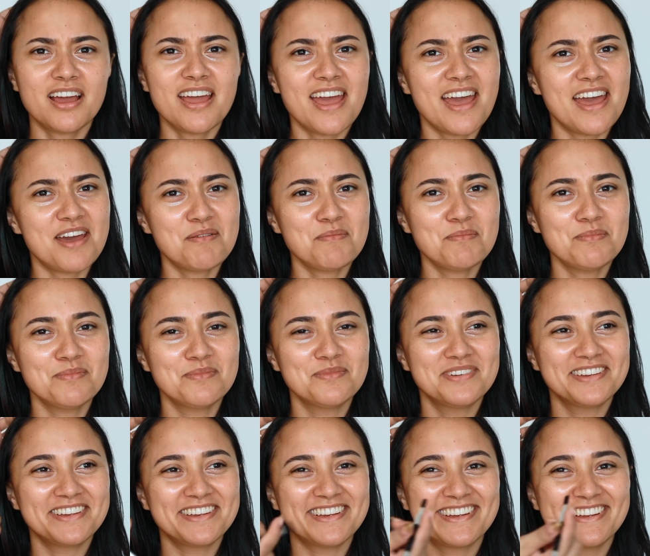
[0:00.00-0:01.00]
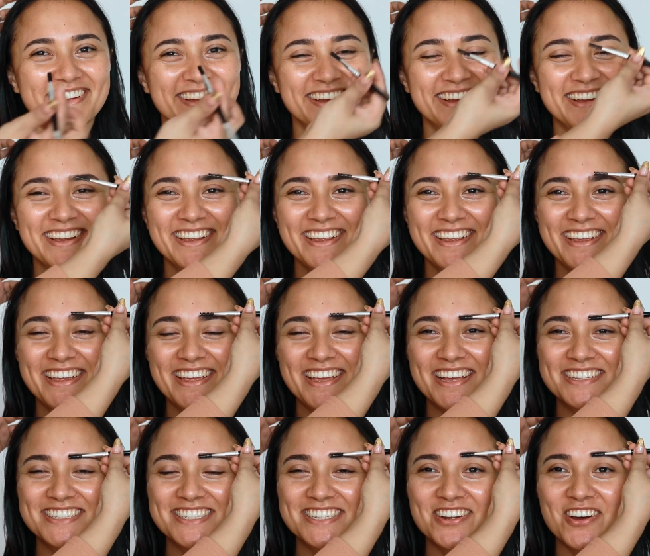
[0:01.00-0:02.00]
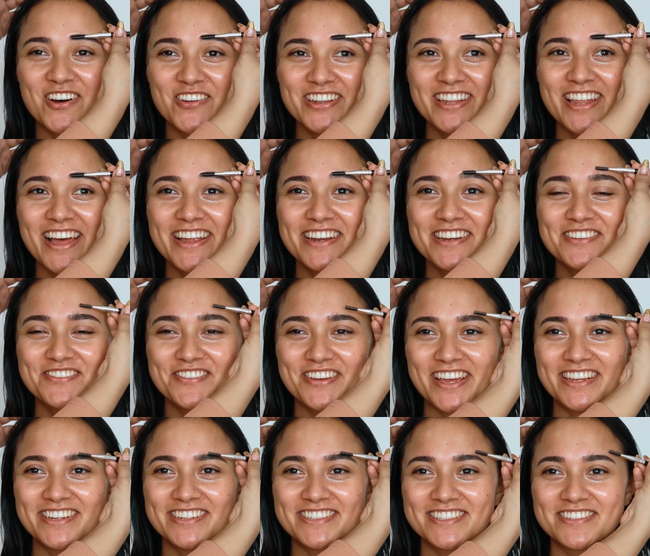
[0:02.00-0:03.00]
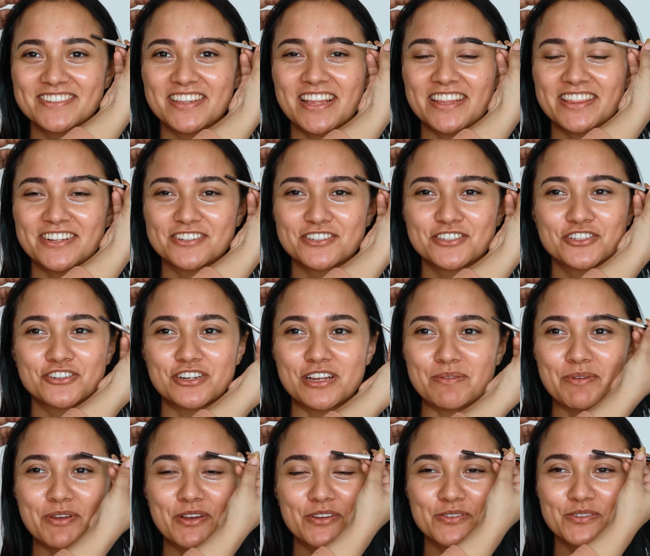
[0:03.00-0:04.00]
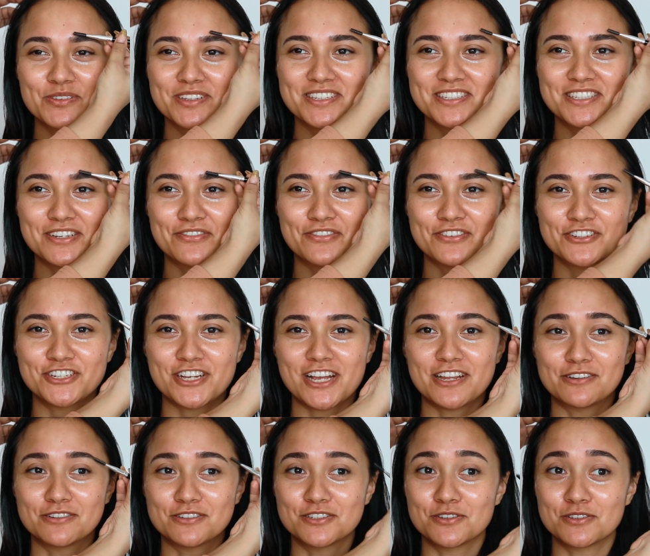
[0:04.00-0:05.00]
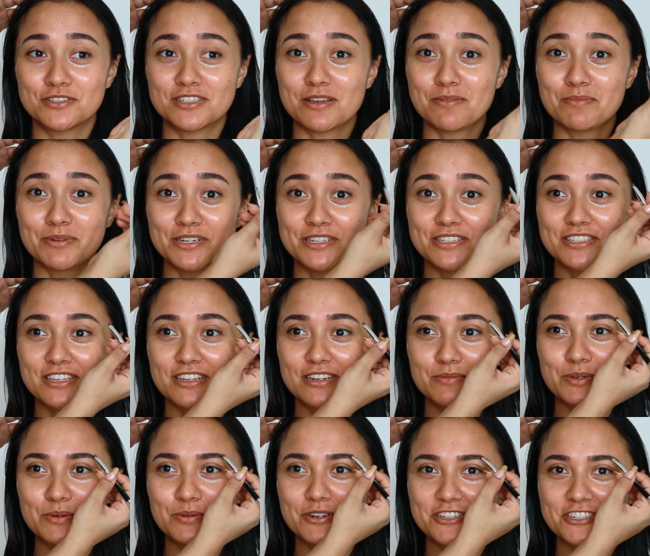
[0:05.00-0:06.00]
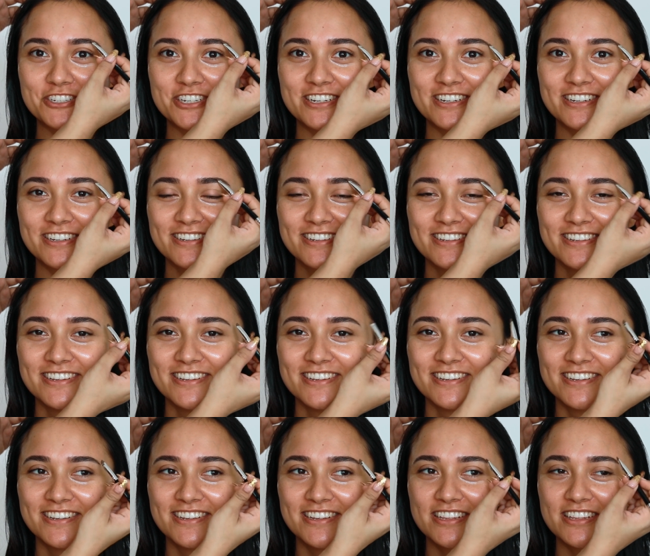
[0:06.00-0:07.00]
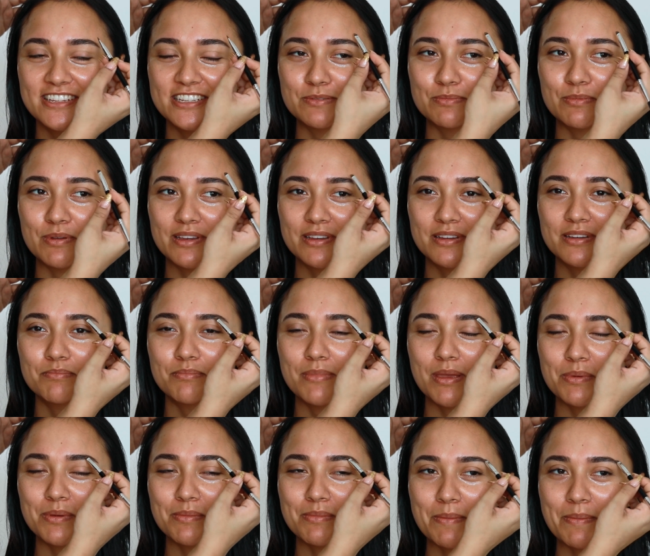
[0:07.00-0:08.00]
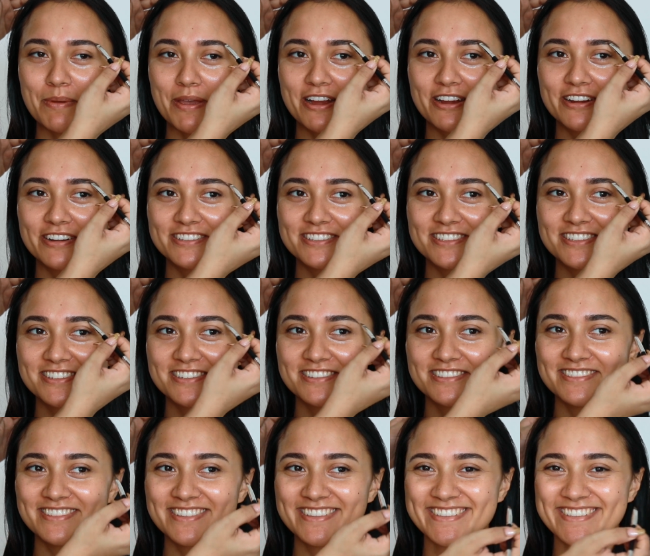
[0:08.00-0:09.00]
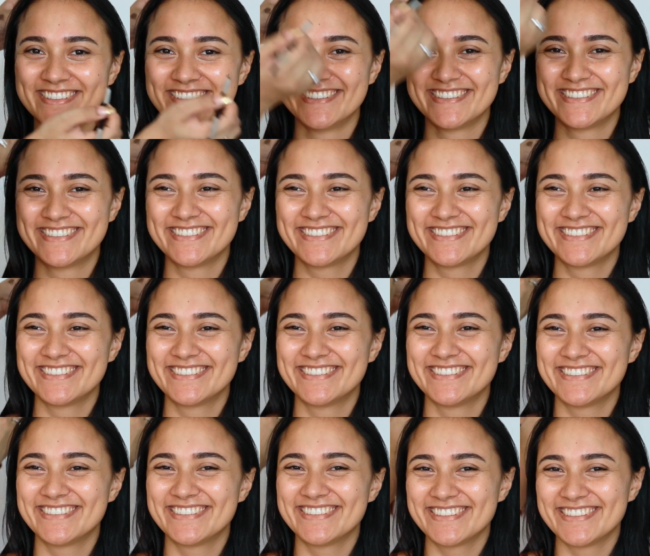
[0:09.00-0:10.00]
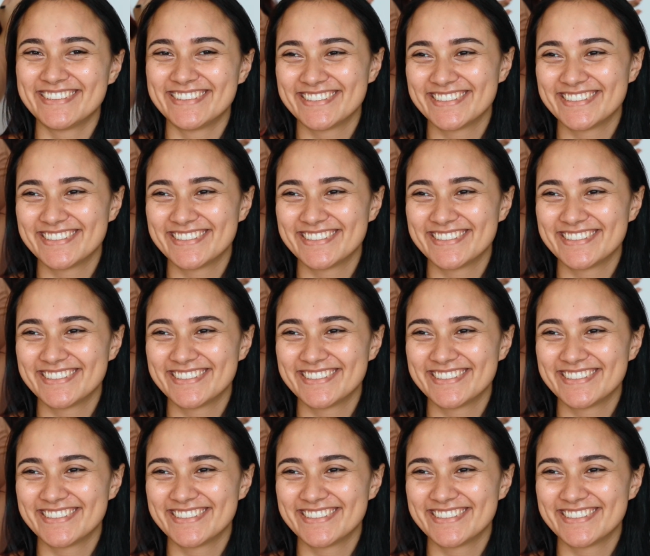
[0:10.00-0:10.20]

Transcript: I am. it's an online event that they're streaming on all these different channels, so somebody's going to be watching. Okay. Maybe my parents. Oh, I'll watch. I'll watch.